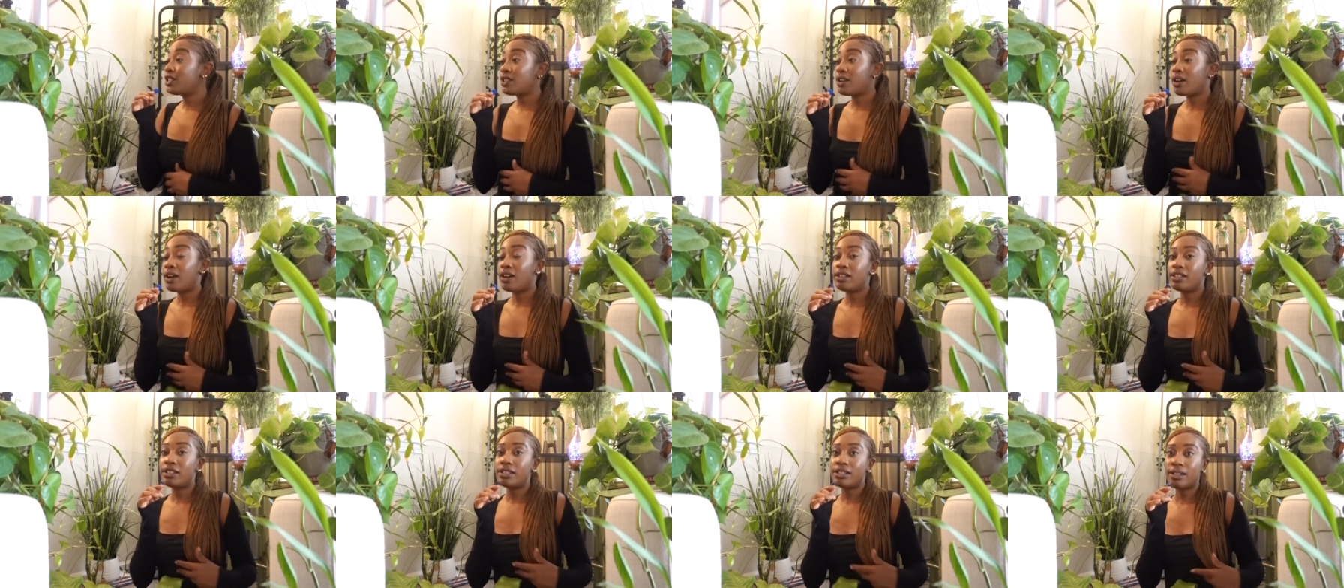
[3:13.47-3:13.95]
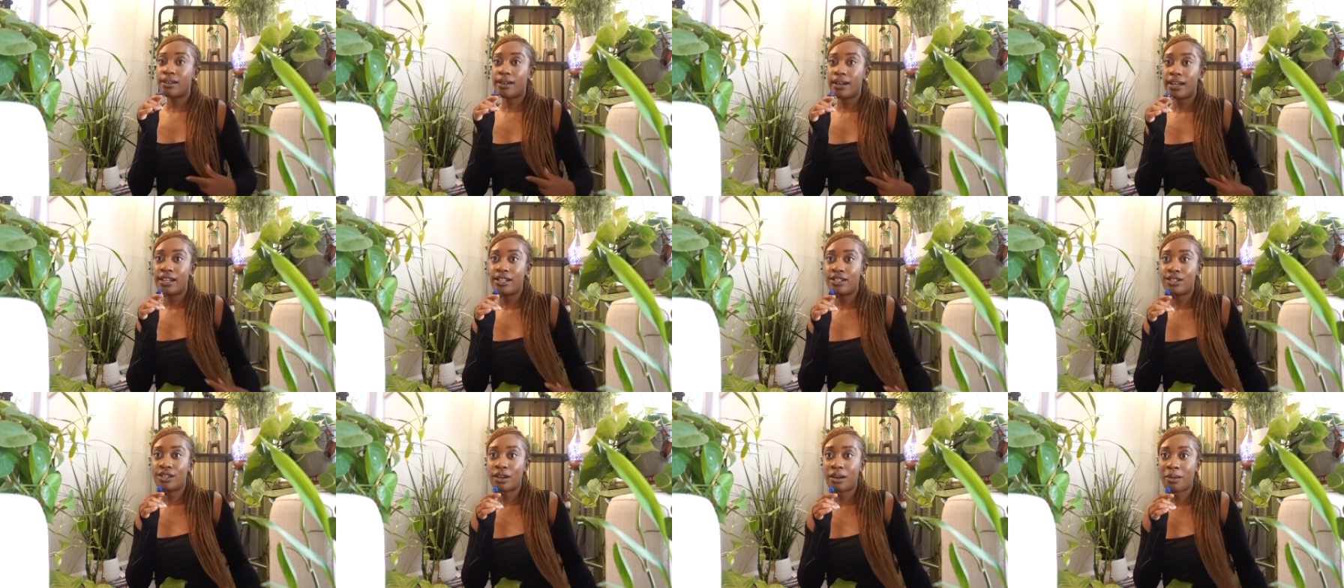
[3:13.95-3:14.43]
So I'll just go
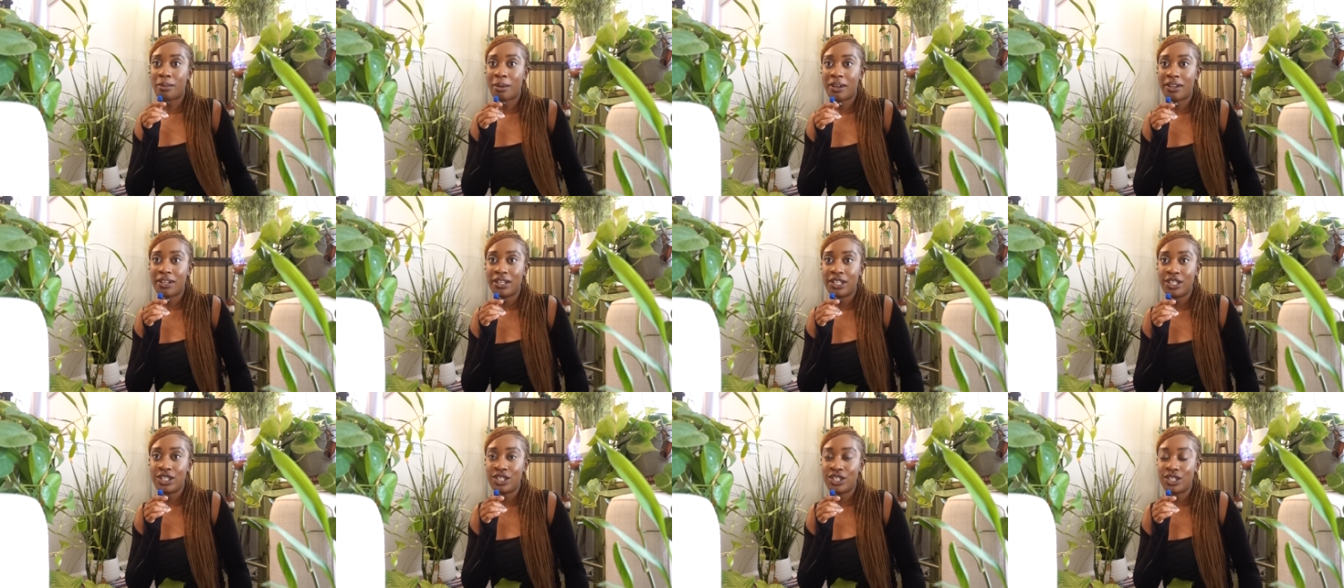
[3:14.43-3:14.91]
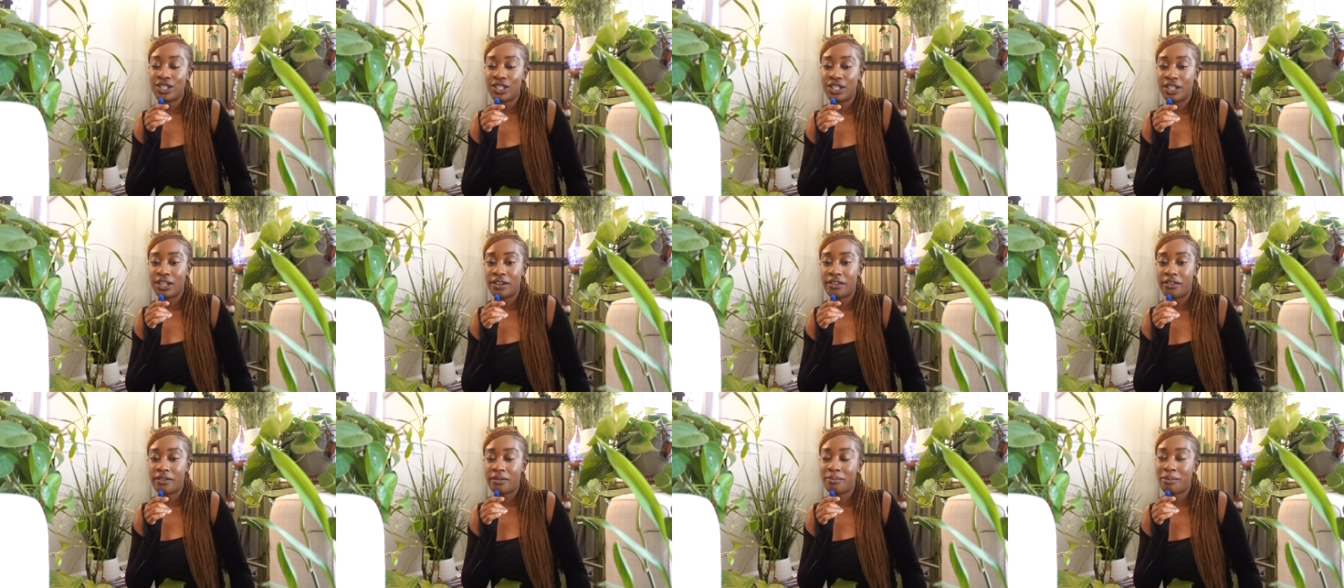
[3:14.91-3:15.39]
ahead and talk about each
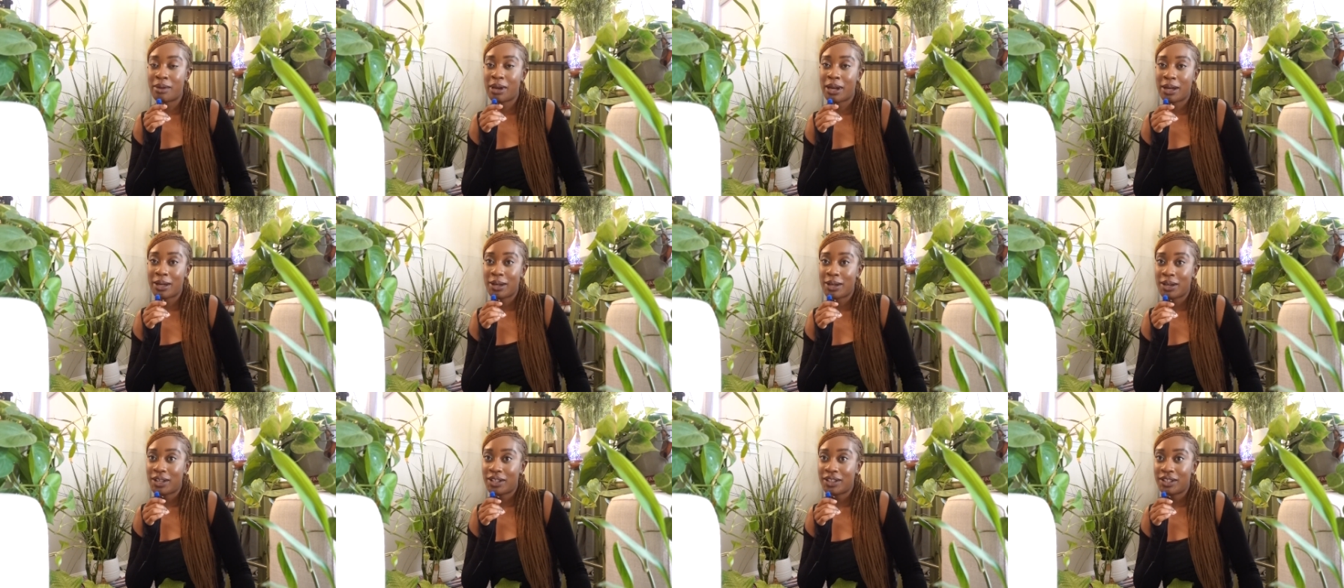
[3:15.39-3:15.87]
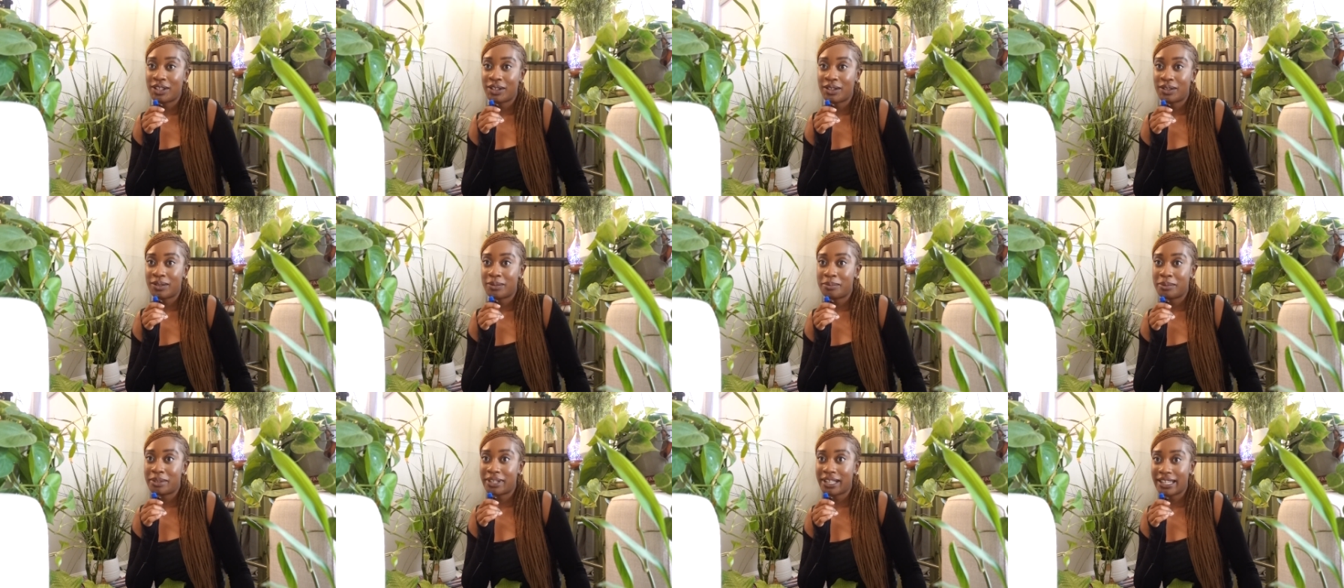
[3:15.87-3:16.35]
tier of my
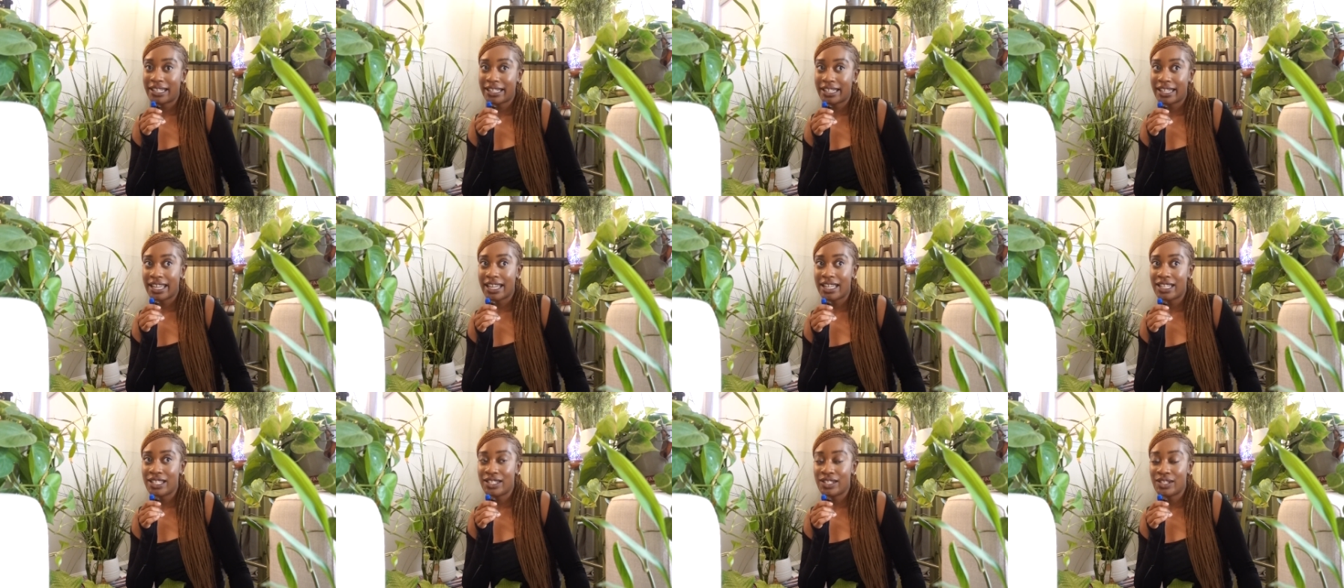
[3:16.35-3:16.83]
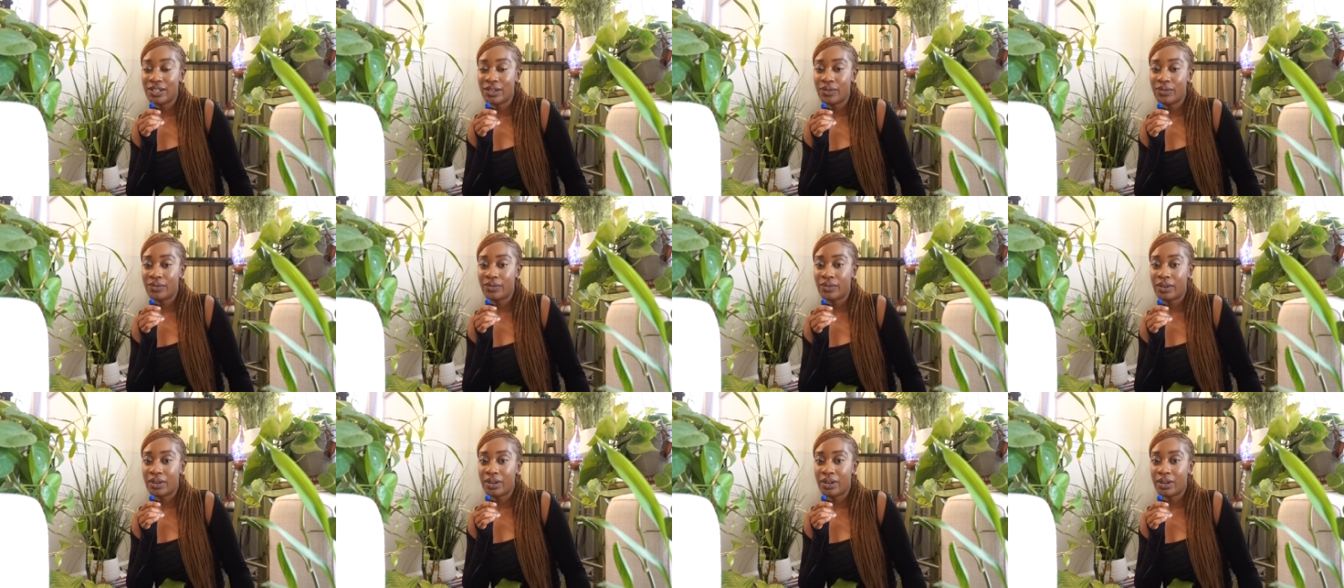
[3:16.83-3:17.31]
little plant case so
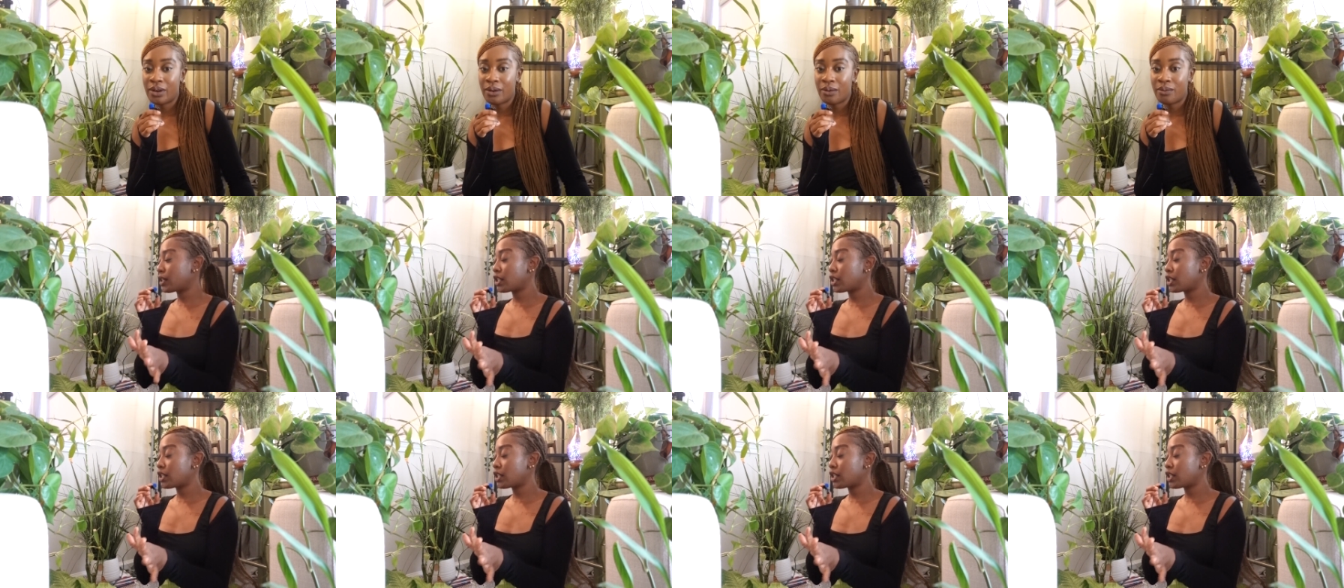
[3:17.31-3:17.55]
far.